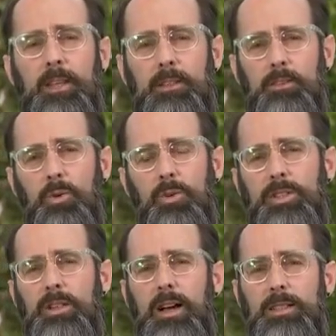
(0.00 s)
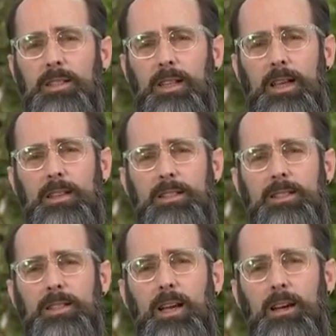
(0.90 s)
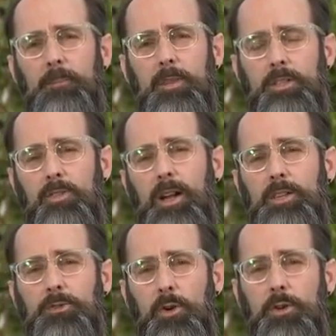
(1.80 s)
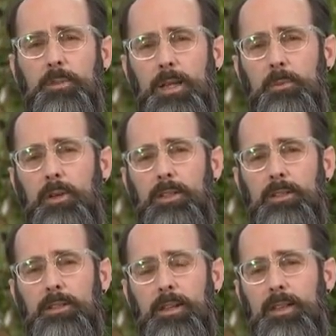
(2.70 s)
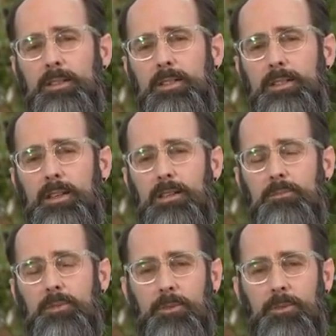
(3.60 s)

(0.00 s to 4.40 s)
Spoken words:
ignores and isolates Australia's first people, and that's